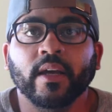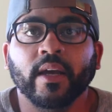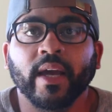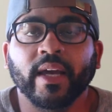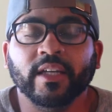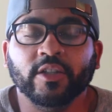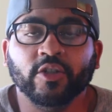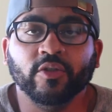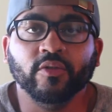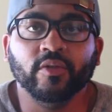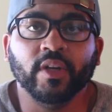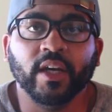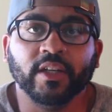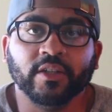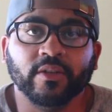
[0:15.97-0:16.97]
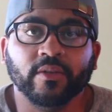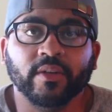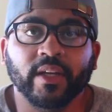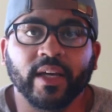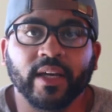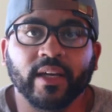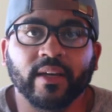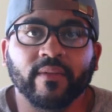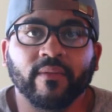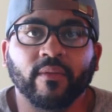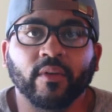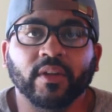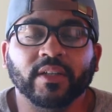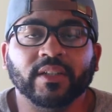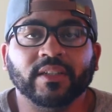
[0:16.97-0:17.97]
A2 yesterday
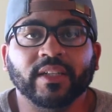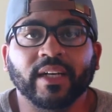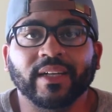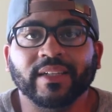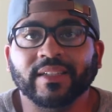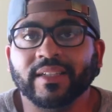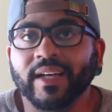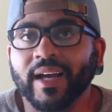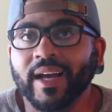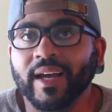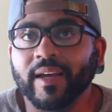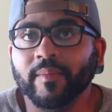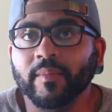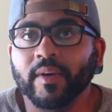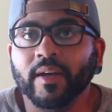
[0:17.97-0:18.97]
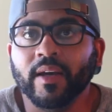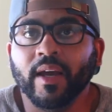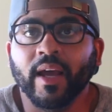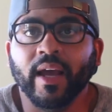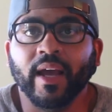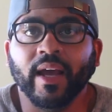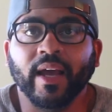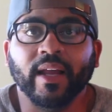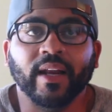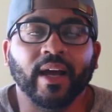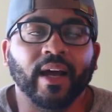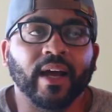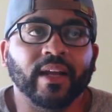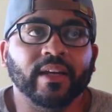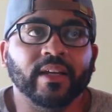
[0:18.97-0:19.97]
for the second time, and
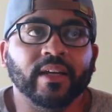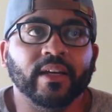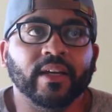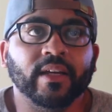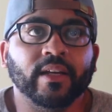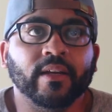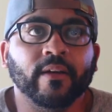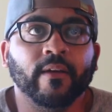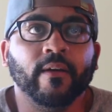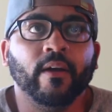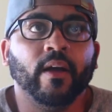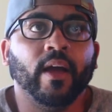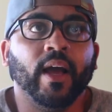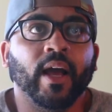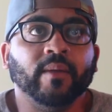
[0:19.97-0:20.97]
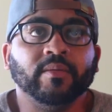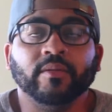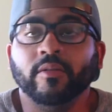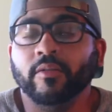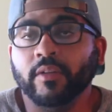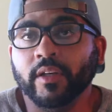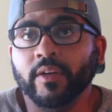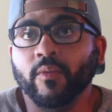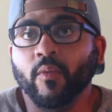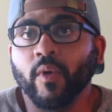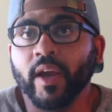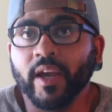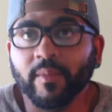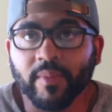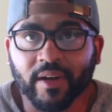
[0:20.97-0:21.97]
I did absolutely
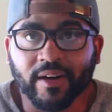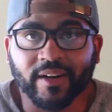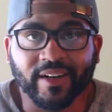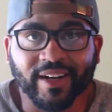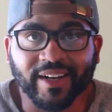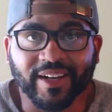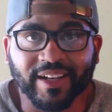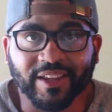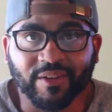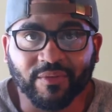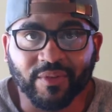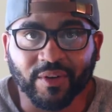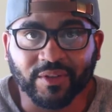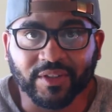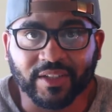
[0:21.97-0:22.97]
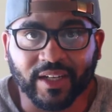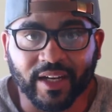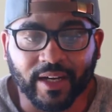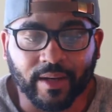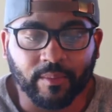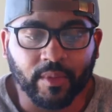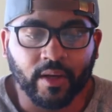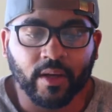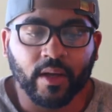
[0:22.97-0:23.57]
way better than I did the first time.